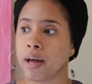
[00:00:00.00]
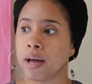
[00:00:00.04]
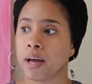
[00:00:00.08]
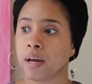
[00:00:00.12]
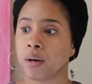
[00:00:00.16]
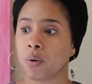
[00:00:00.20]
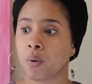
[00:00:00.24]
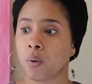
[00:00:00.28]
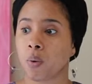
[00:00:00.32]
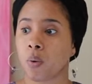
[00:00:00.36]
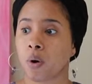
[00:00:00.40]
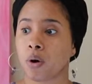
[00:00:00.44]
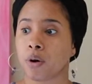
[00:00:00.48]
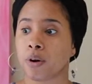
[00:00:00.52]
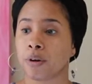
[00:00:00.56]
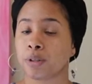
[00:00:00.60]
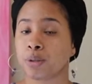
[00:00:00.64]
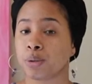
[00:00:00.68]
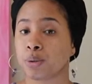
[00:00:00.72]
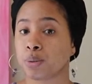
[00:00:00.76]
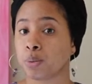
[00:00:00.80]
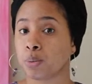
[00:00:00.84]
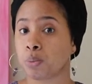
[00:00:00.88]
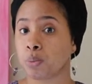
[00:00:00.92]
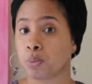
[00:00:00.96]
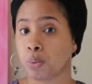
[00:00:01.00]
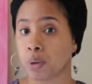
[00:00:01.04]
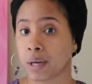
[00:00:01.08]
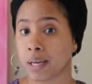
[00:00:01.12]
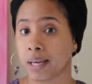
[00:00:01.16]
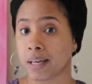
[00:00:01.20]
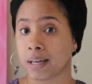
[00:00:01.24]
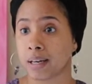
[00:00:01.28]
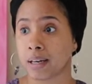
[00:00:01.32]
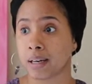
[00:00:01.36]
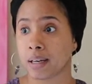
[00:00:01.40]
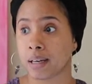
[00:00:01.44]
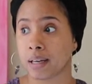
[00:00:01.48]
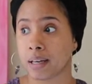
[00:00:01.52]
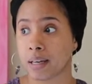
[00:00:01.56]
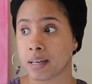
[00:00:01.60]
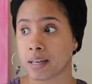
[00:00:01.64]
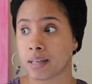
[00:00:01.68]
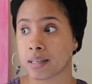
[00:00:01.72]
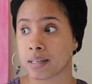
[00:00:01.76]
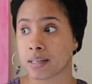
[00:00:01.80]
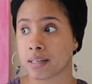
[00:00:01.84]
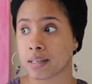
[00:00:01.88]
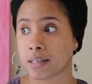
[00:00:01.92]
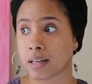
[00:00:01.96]
in order to win
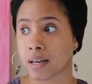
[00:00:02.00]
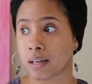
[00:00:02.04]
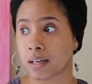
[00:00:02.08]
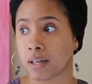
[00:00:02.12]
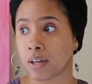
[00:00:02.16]
his,